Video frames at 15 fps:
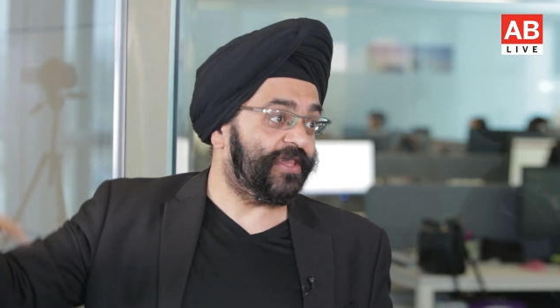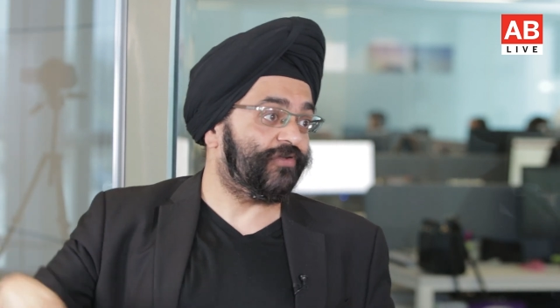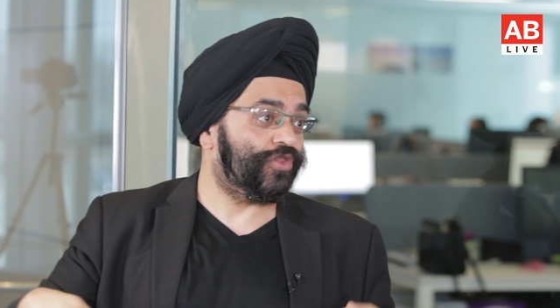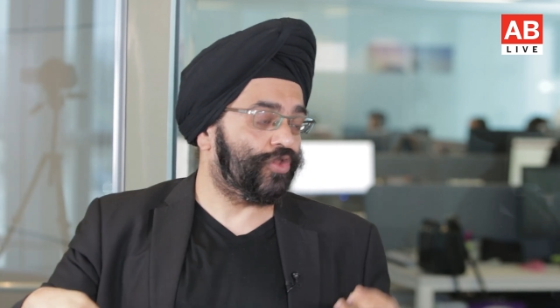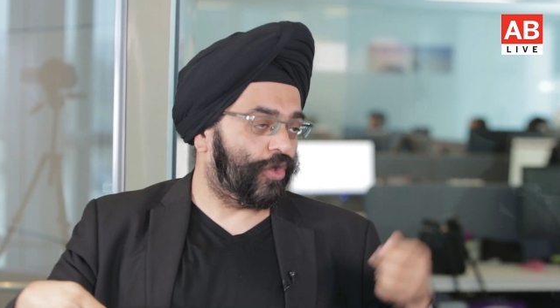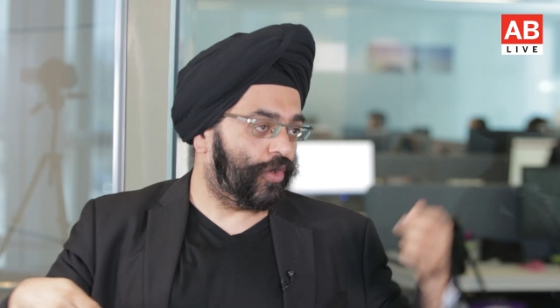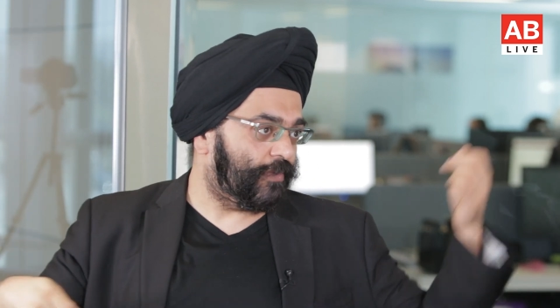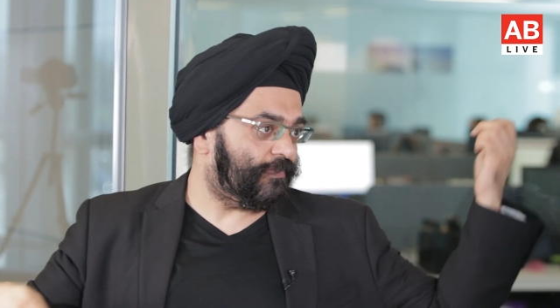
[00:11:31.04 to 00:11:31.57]
even
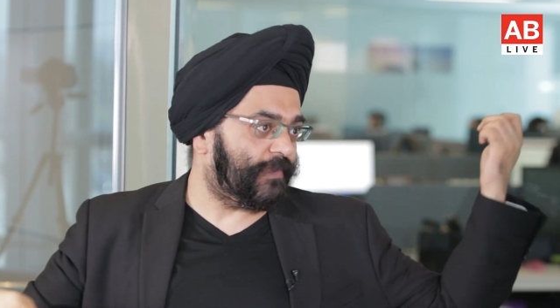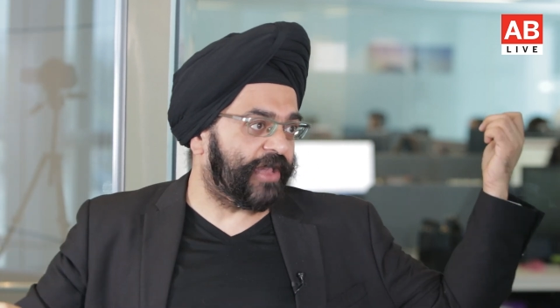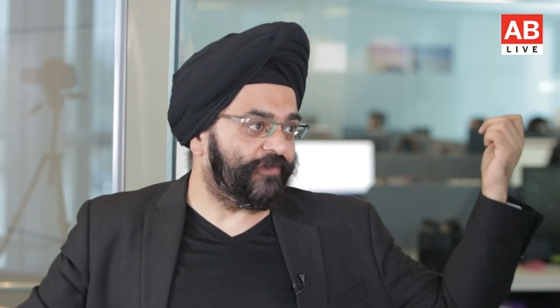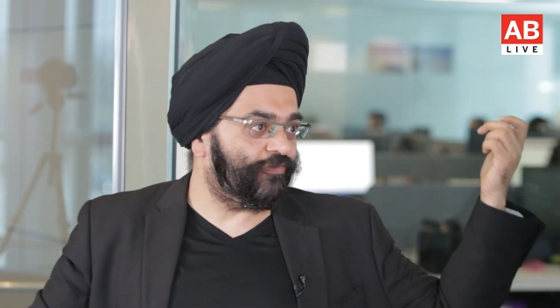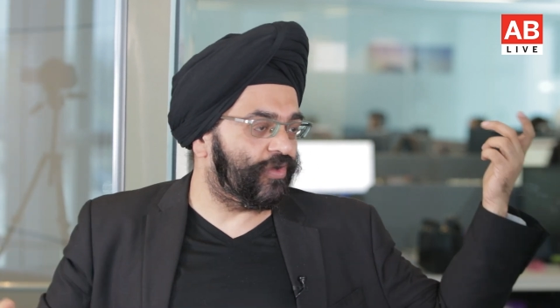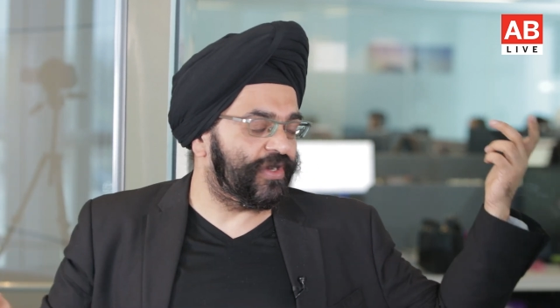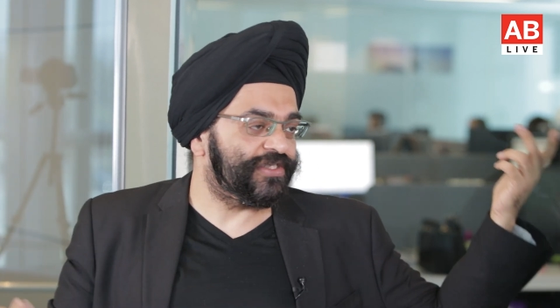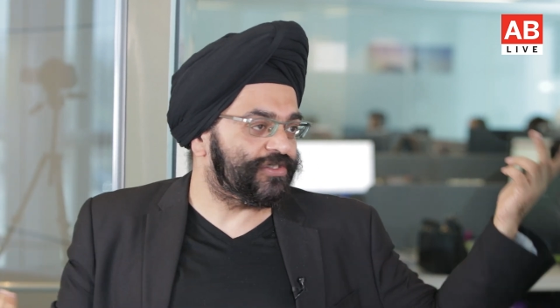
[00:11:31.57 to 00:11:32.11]
though my
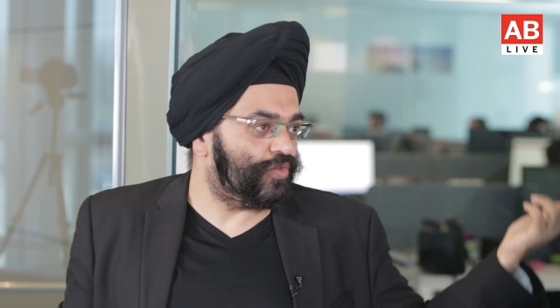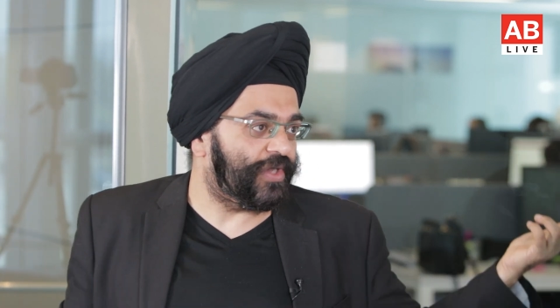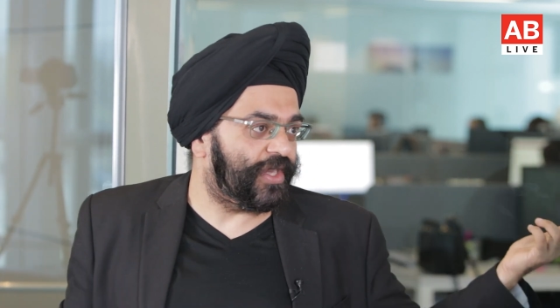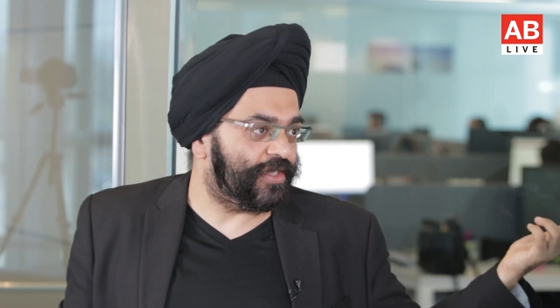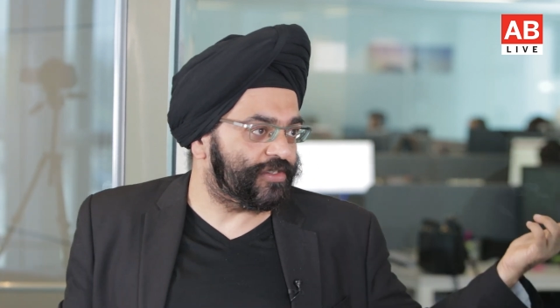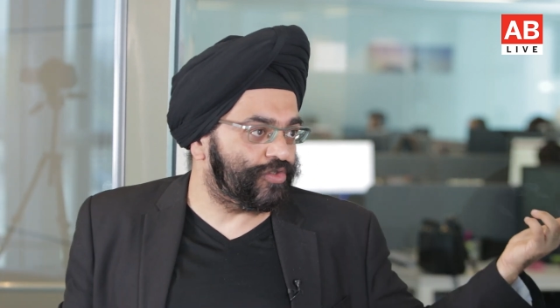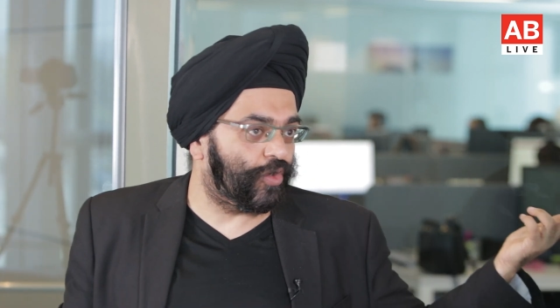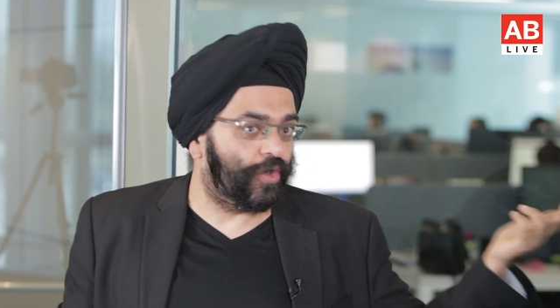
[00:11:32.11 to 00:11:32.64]
phone is 2
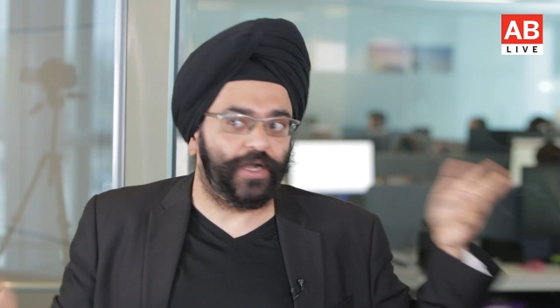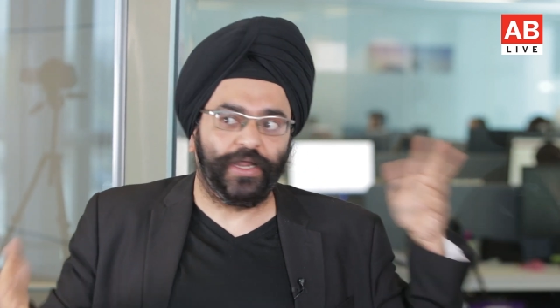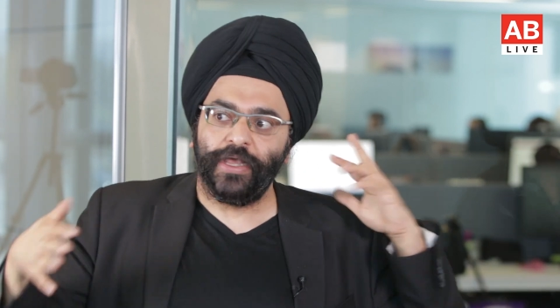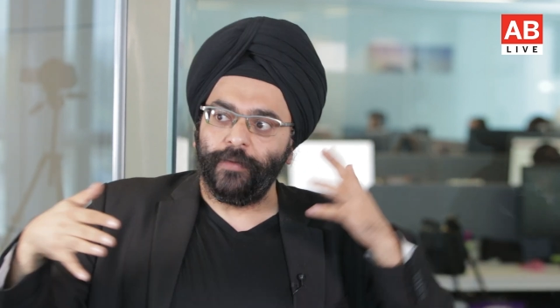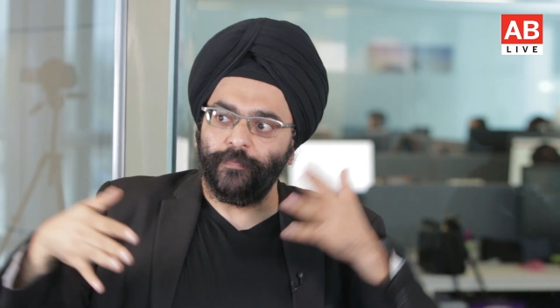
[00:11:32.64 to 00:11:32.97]
years old.